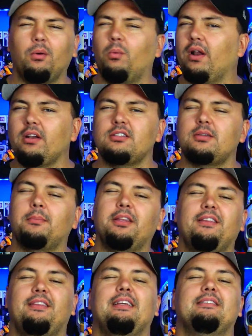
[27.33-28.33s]
What are some of
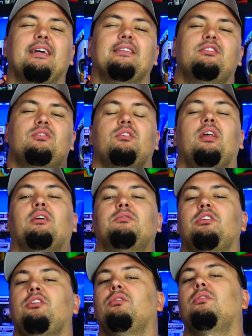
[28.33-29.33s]
the things that stood out
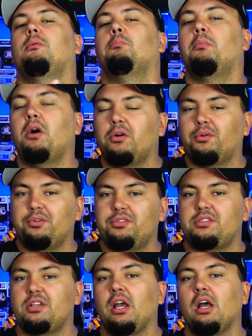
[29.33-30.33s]
to you the
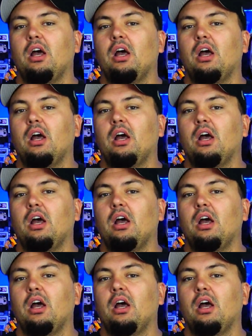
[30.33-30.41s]
most